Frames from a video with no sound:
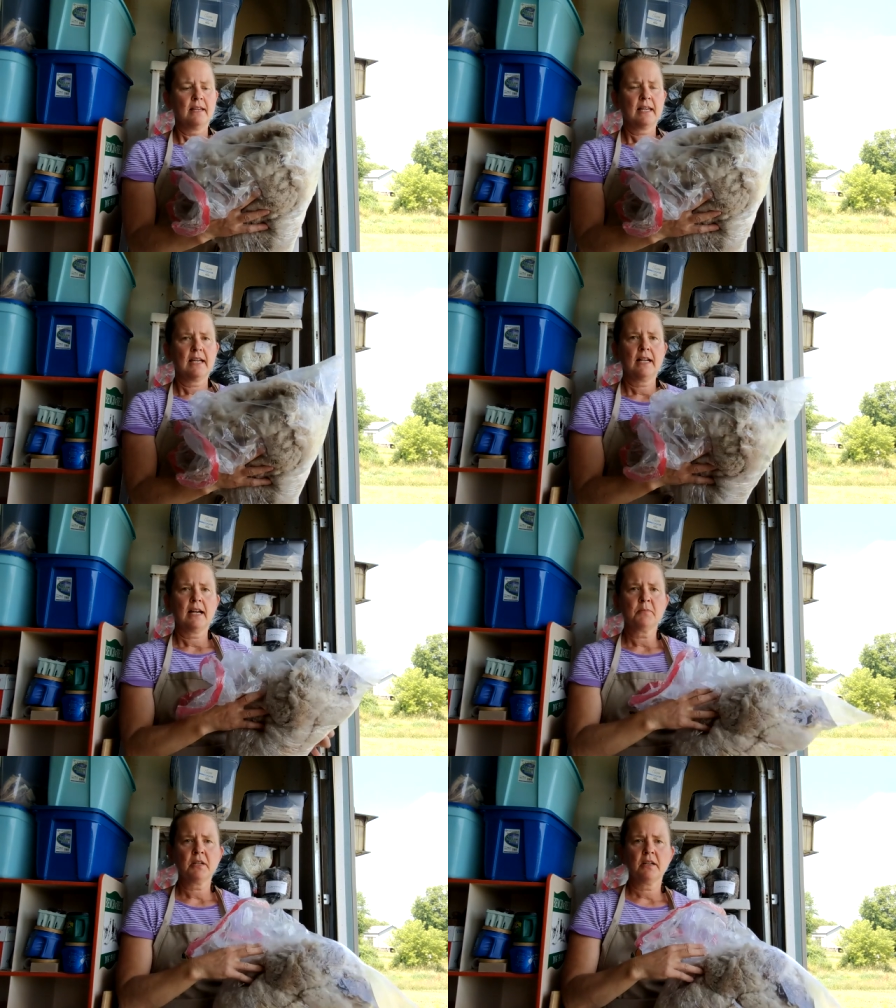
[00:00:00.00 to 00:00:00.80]
And
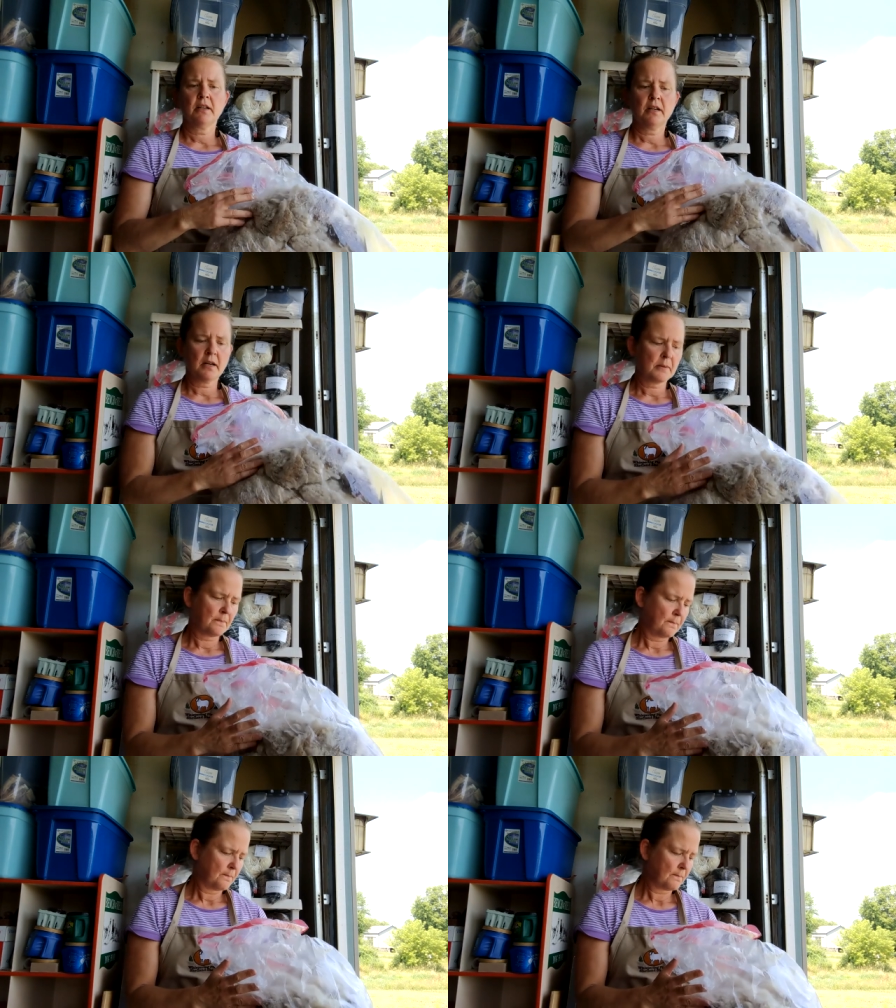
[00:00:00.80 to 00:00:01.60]
I'm gonna, um,
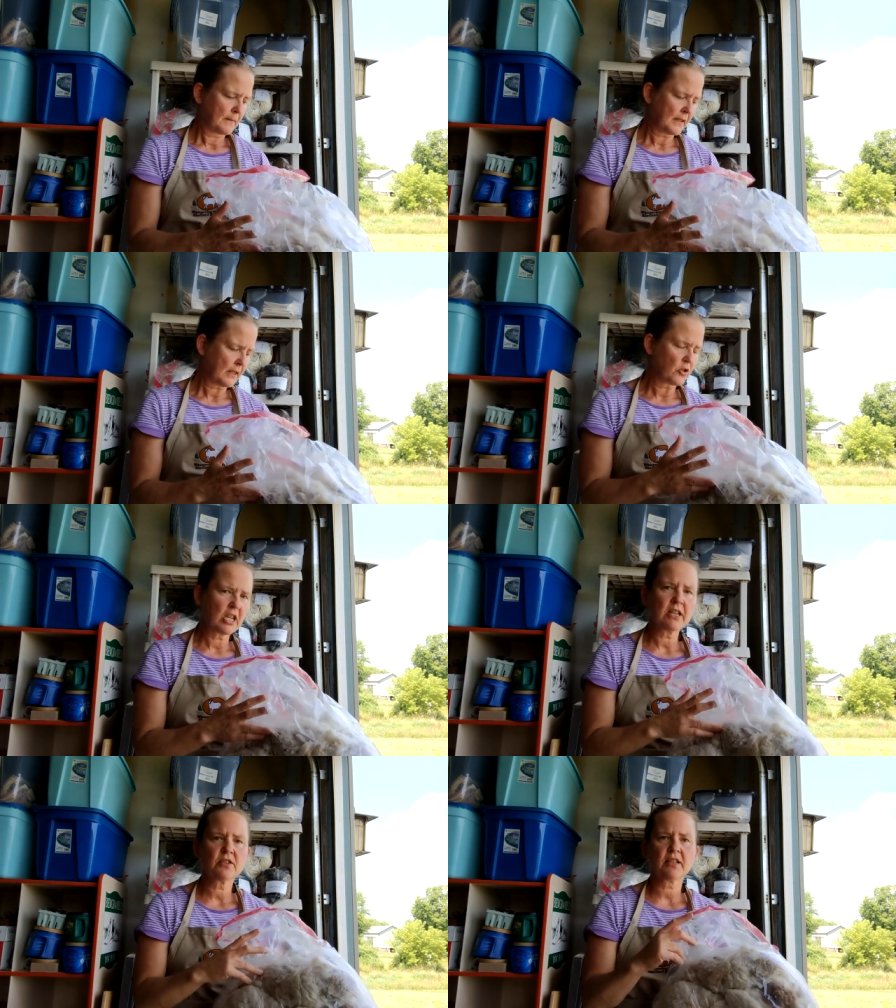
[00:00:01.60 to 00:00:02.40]
I think I'll
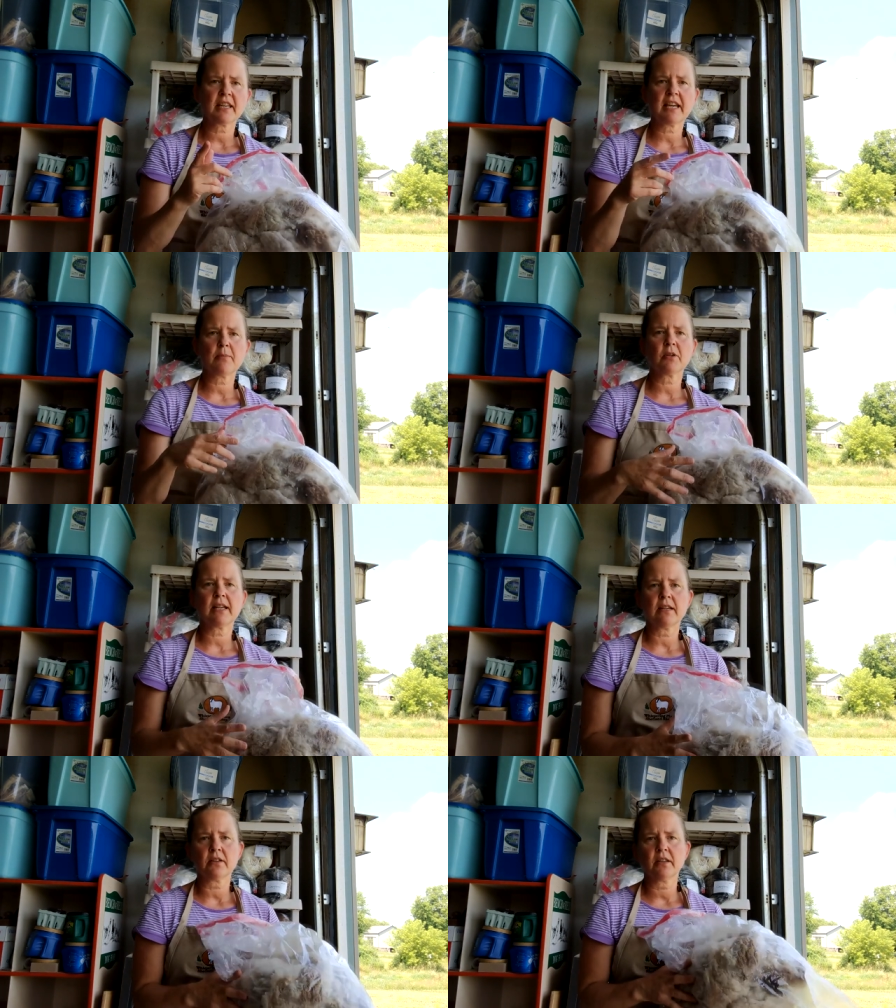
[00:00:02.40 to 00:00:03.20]
change the camera
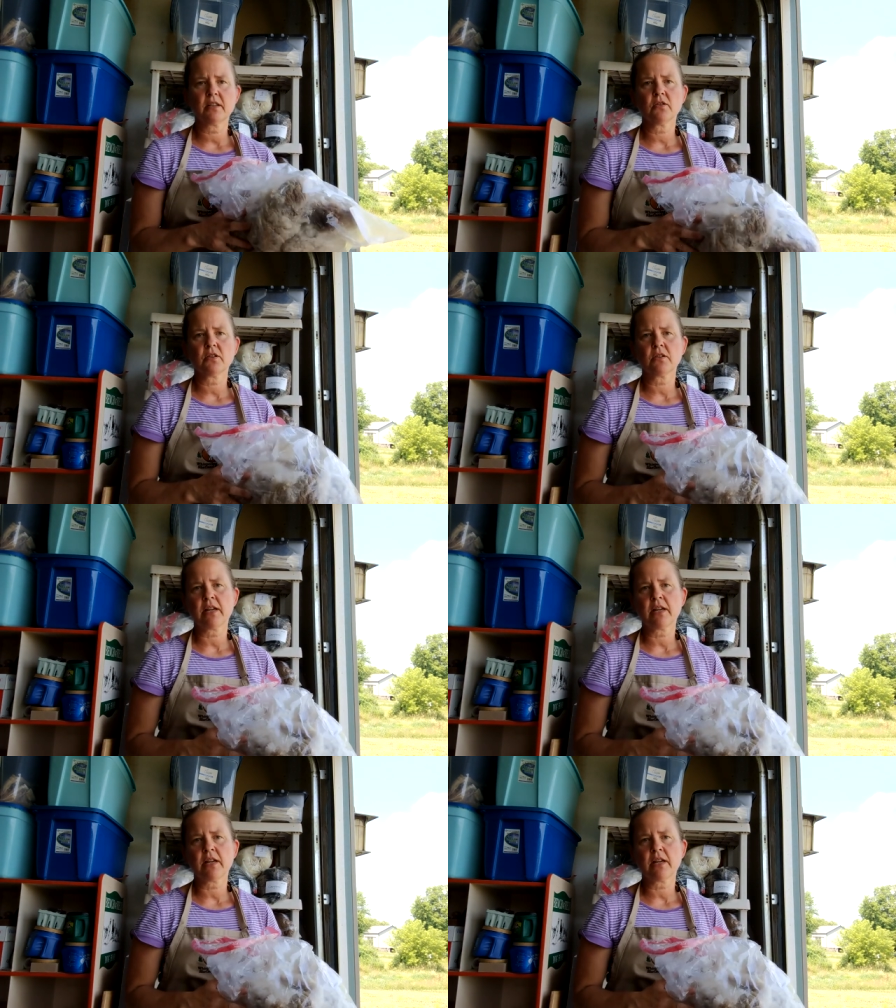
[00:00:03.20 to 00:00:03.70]
angle and you can,